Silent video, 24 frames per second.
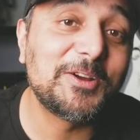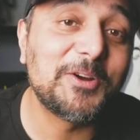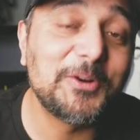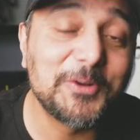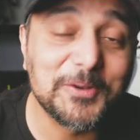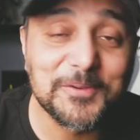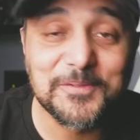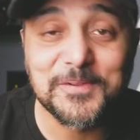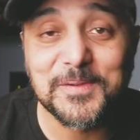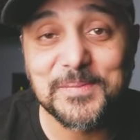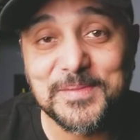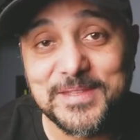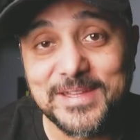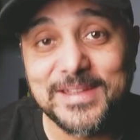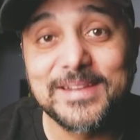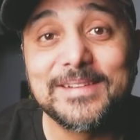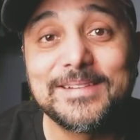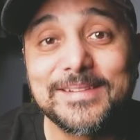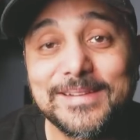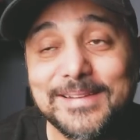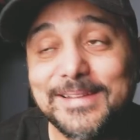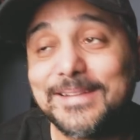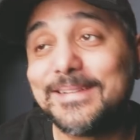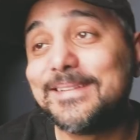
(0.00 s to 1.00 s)
code from the
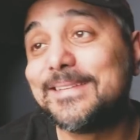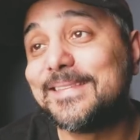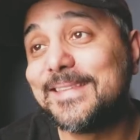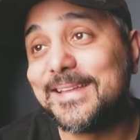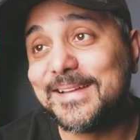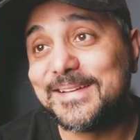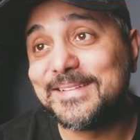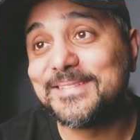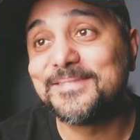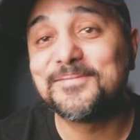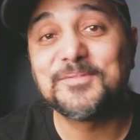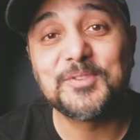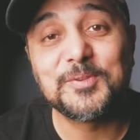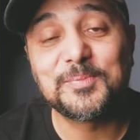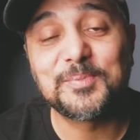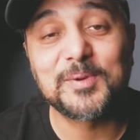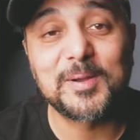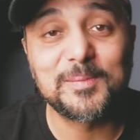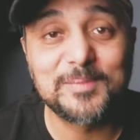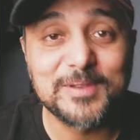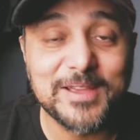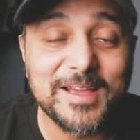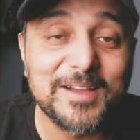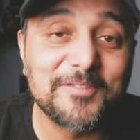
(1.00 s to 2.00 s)
internet, then you
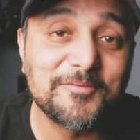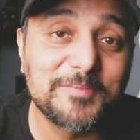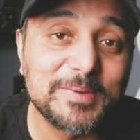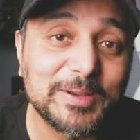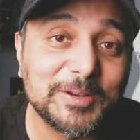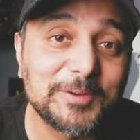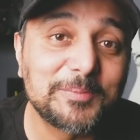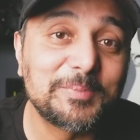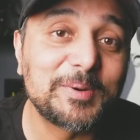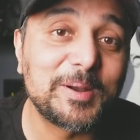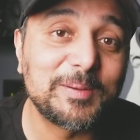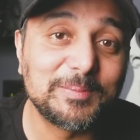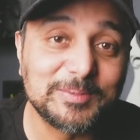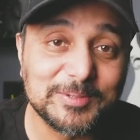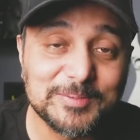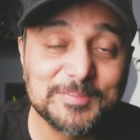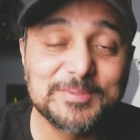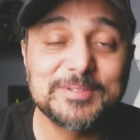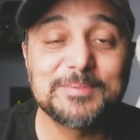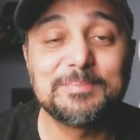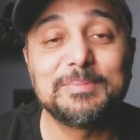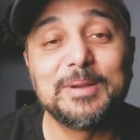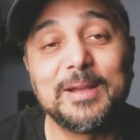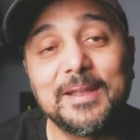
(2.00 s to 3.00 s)
probably have bigger
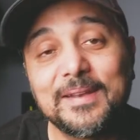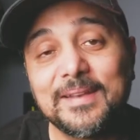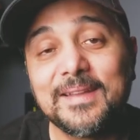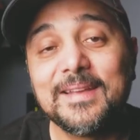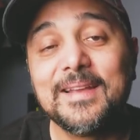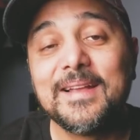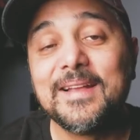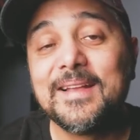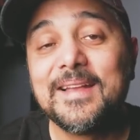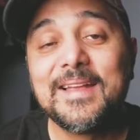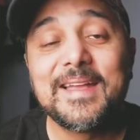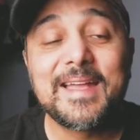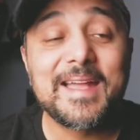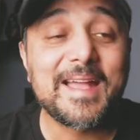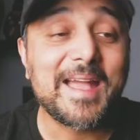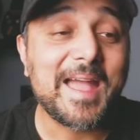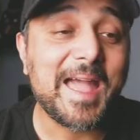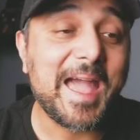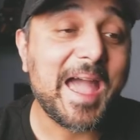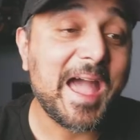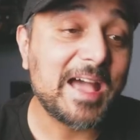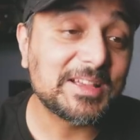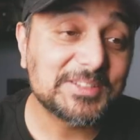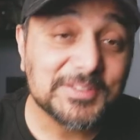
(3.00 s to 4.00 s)
problems. But
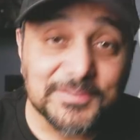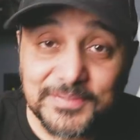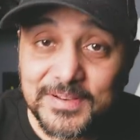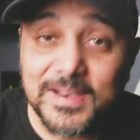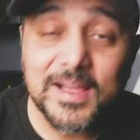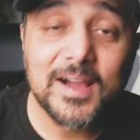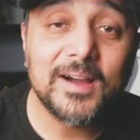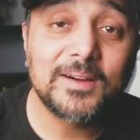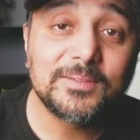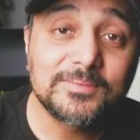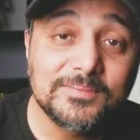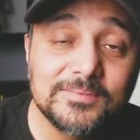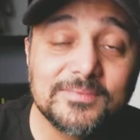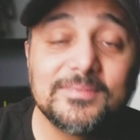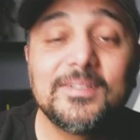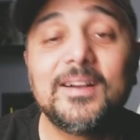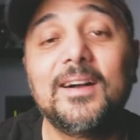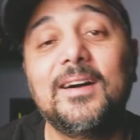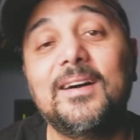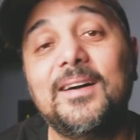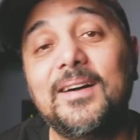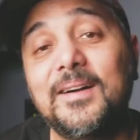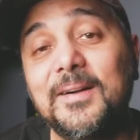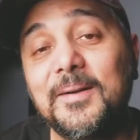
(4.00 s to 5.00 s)
as of now,
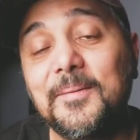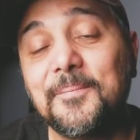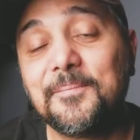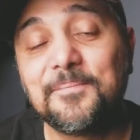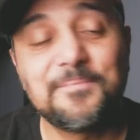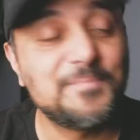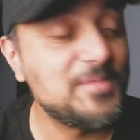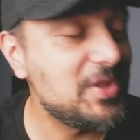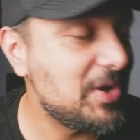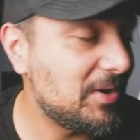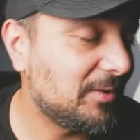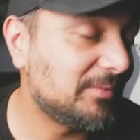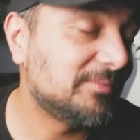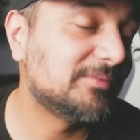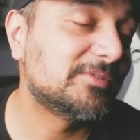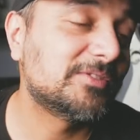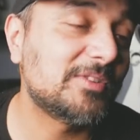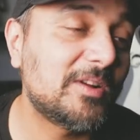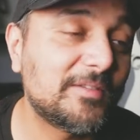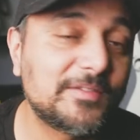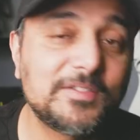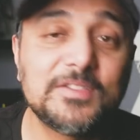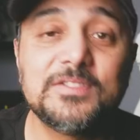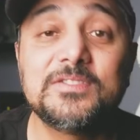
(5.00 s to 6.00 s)
um, no,
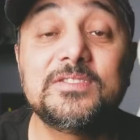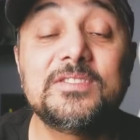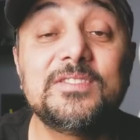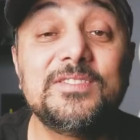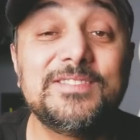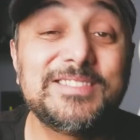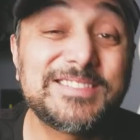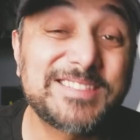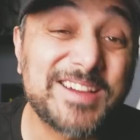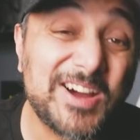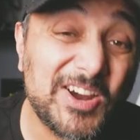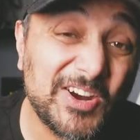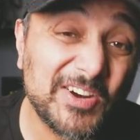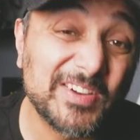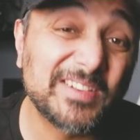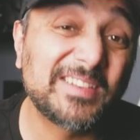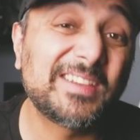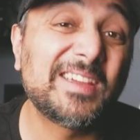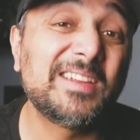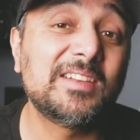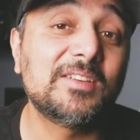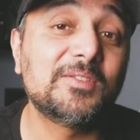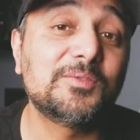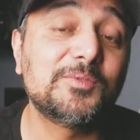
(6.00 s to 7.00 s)
software engineers
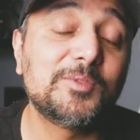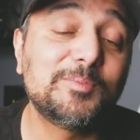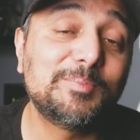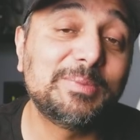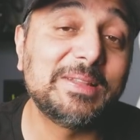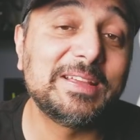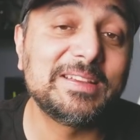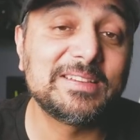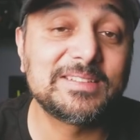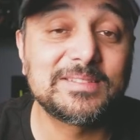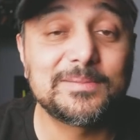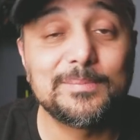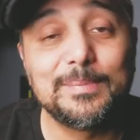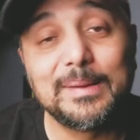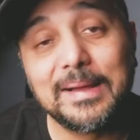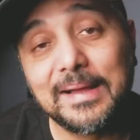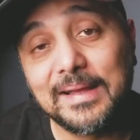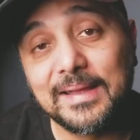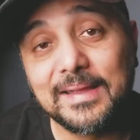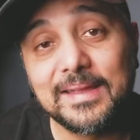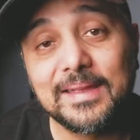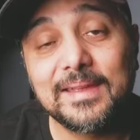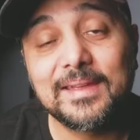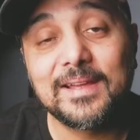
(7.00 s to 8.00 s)
aren't getting replaced
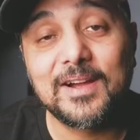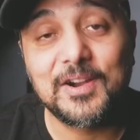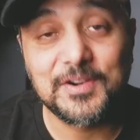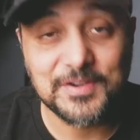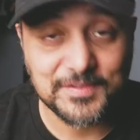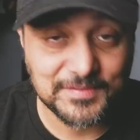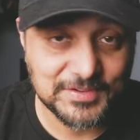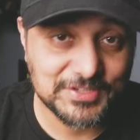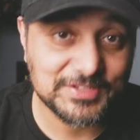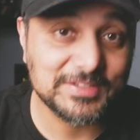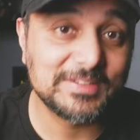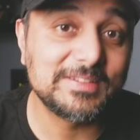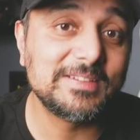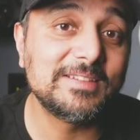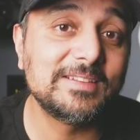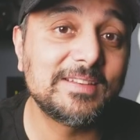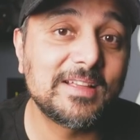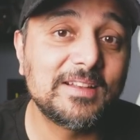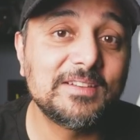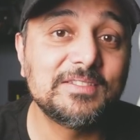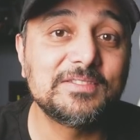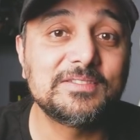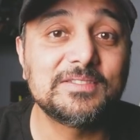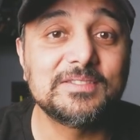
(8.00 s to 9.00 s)
by artificial
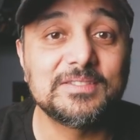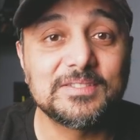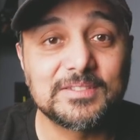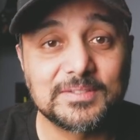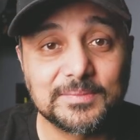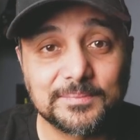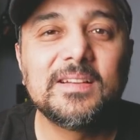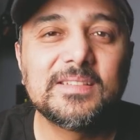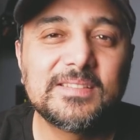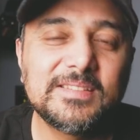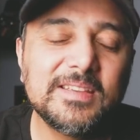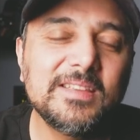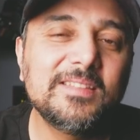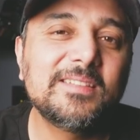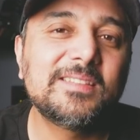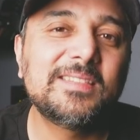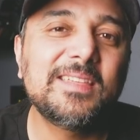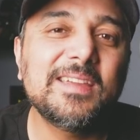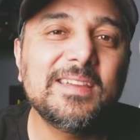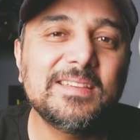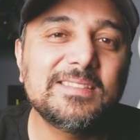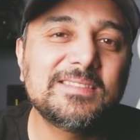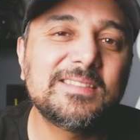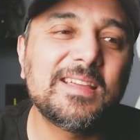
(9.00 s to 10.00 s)
intelligence. See, the
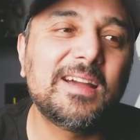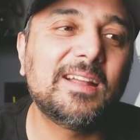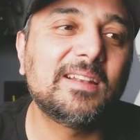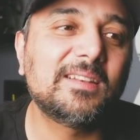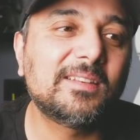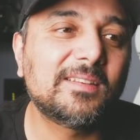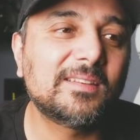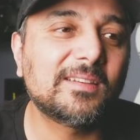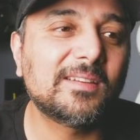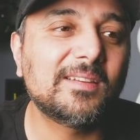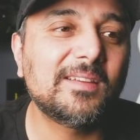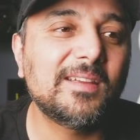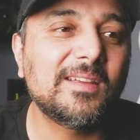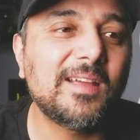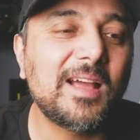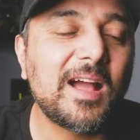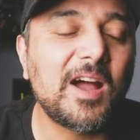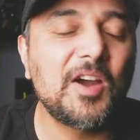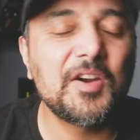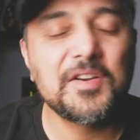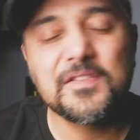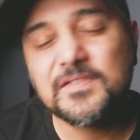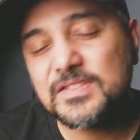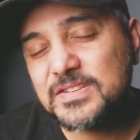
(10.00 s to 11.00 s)
thing is that
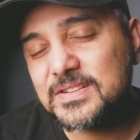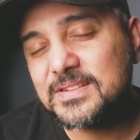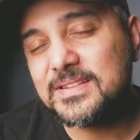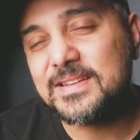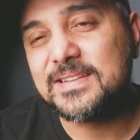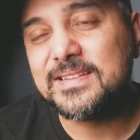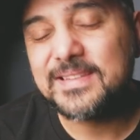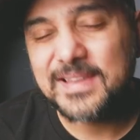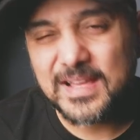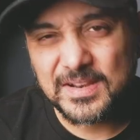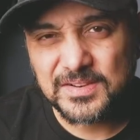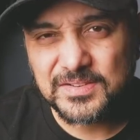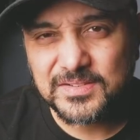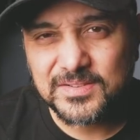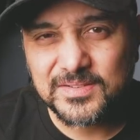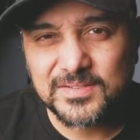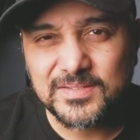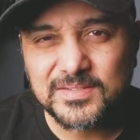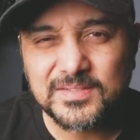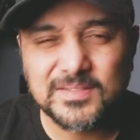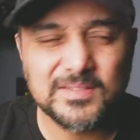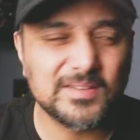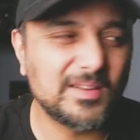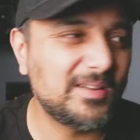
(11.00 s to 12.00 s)
artificial
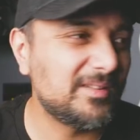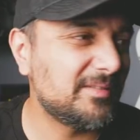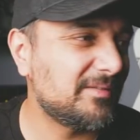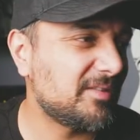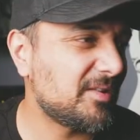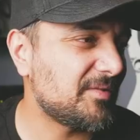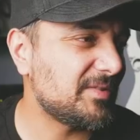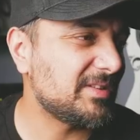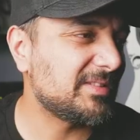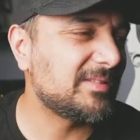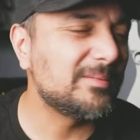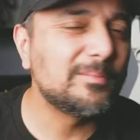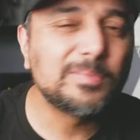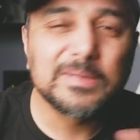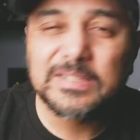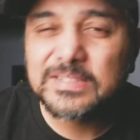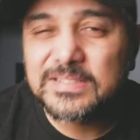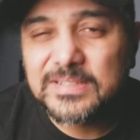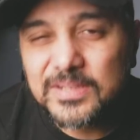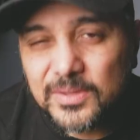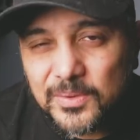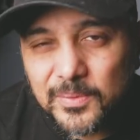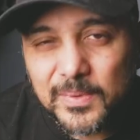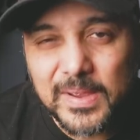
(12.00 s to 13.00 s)
intelligence in a very
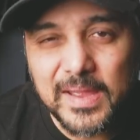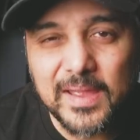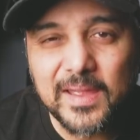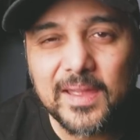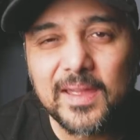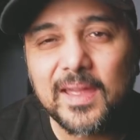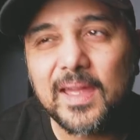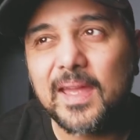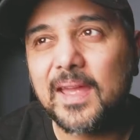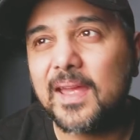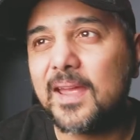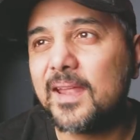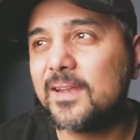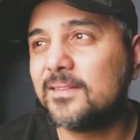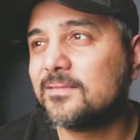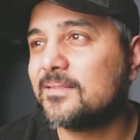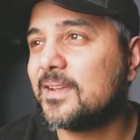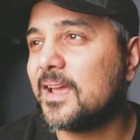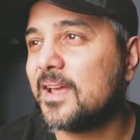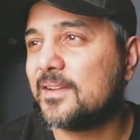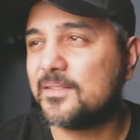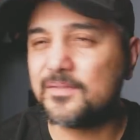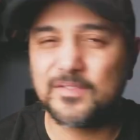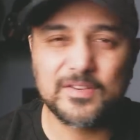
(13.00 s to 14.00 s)
simplistic way and
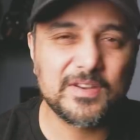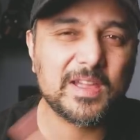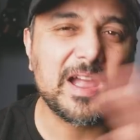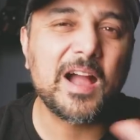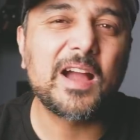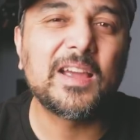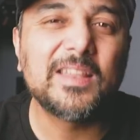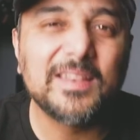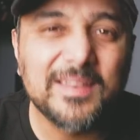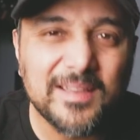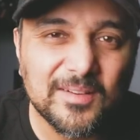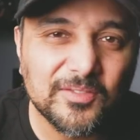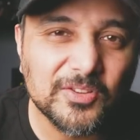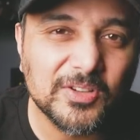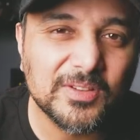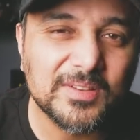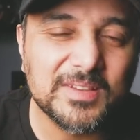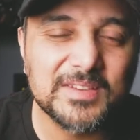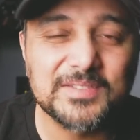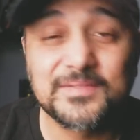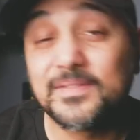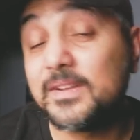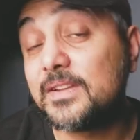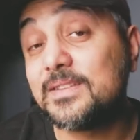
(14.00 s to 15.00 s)
at a very high level
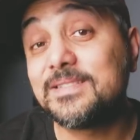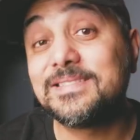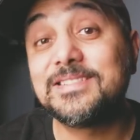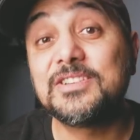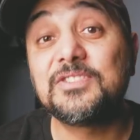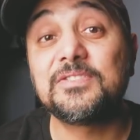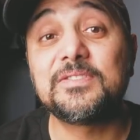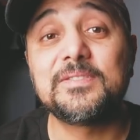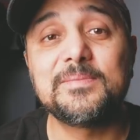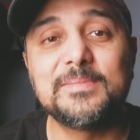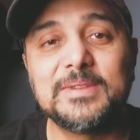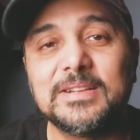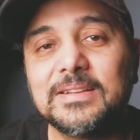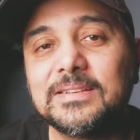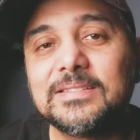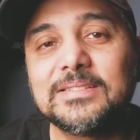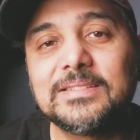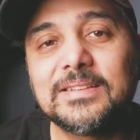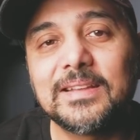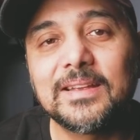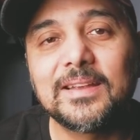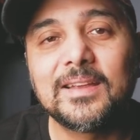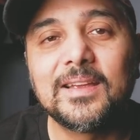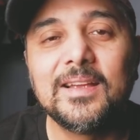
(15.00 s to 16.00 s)
is very
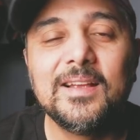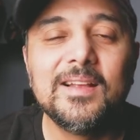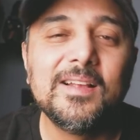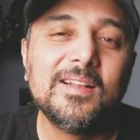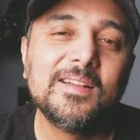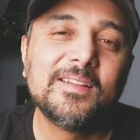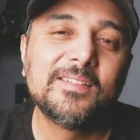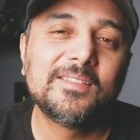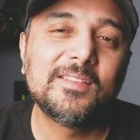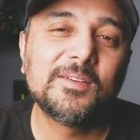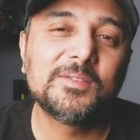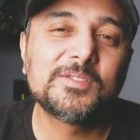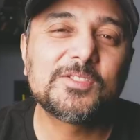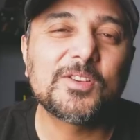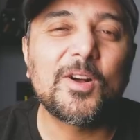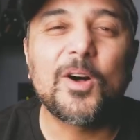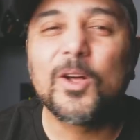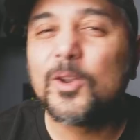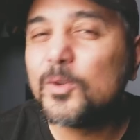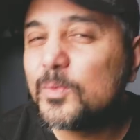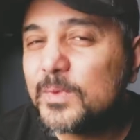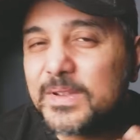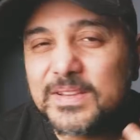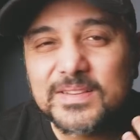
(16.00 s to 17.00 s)
deterministic. There's
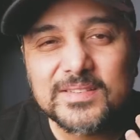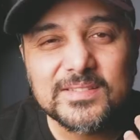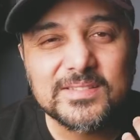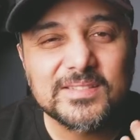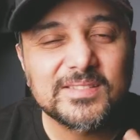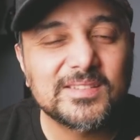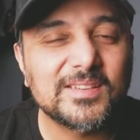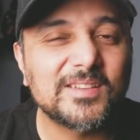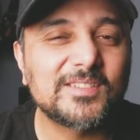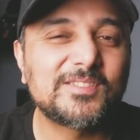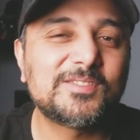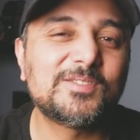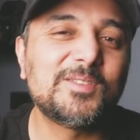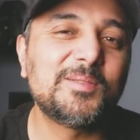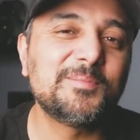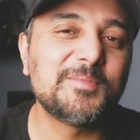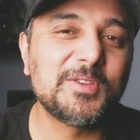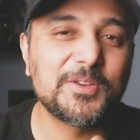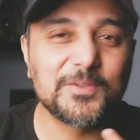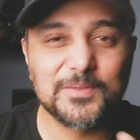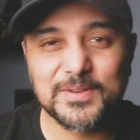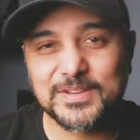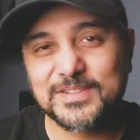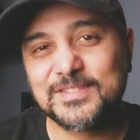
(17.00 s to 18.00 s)
always some
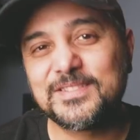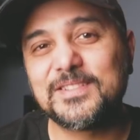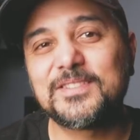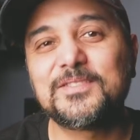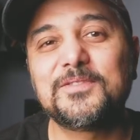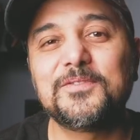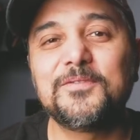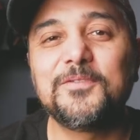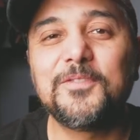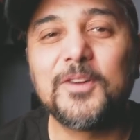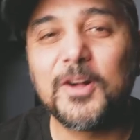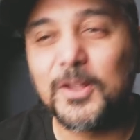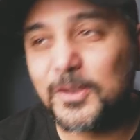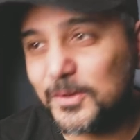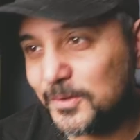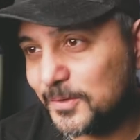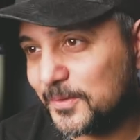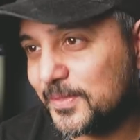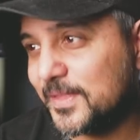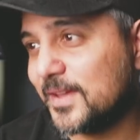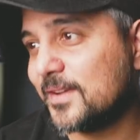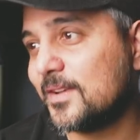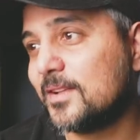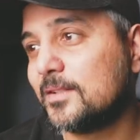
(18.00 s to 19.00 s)
heuristic to follow
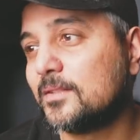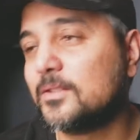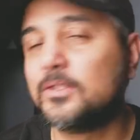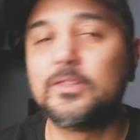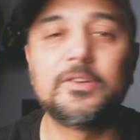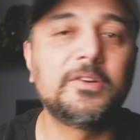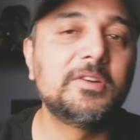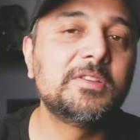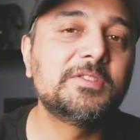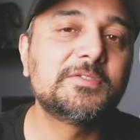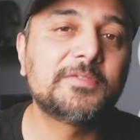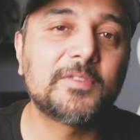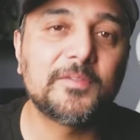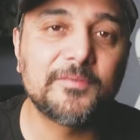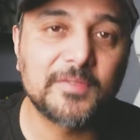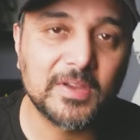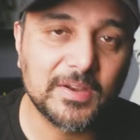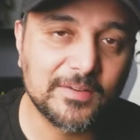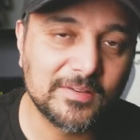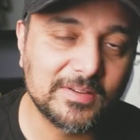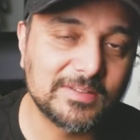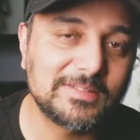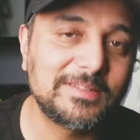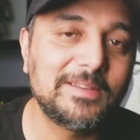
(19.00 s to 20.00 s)
that it learns from
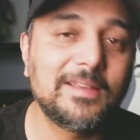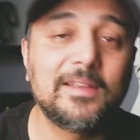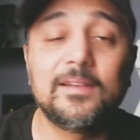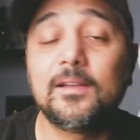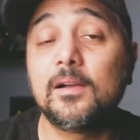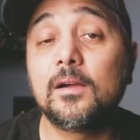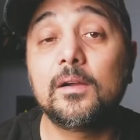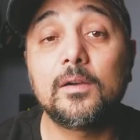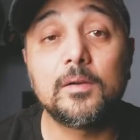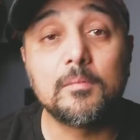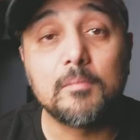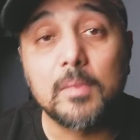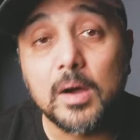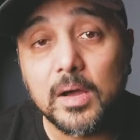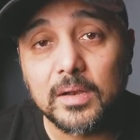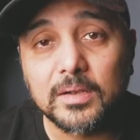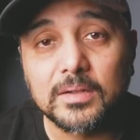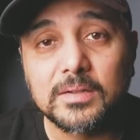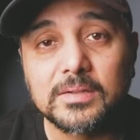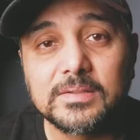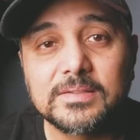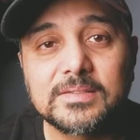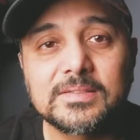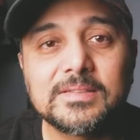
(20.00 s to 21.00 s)
various data or
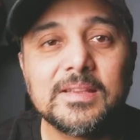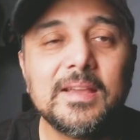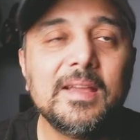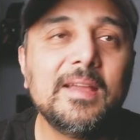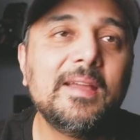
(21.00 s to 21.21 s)
models.